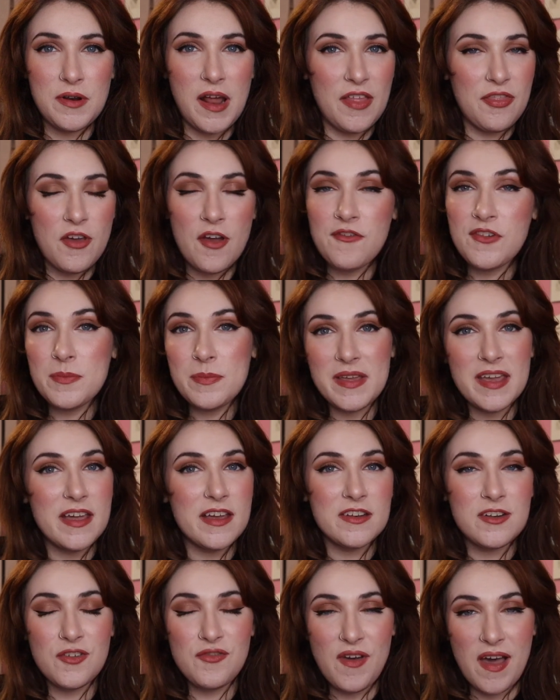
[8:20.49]
I thought for being
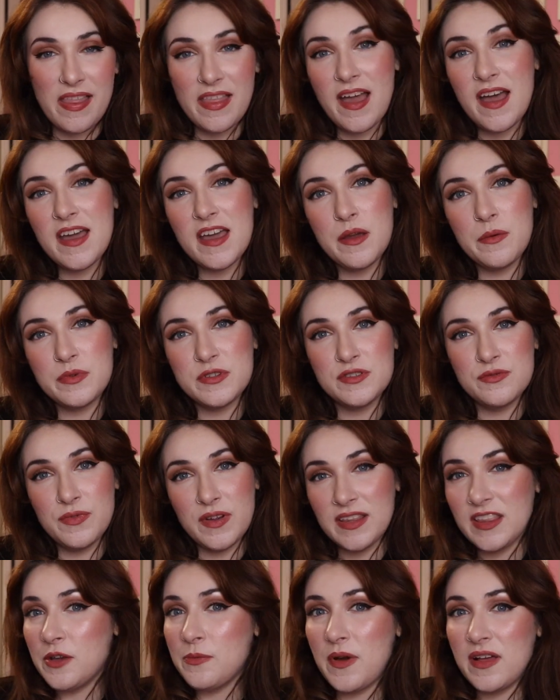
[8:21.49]
a novella, it was
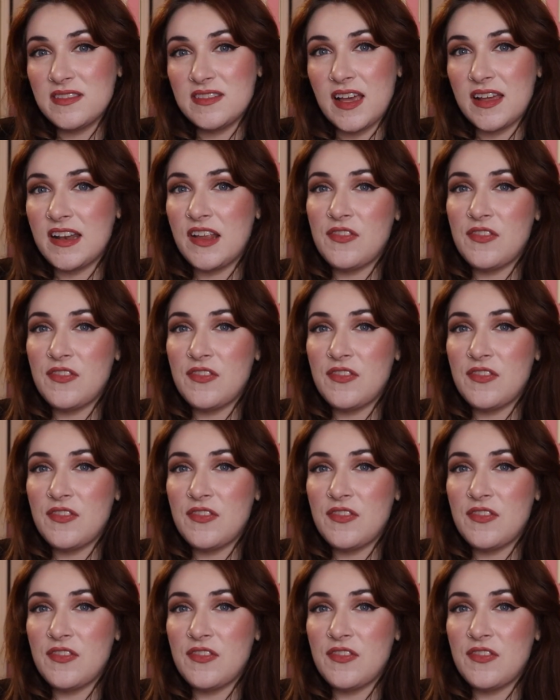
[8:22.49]
really well done.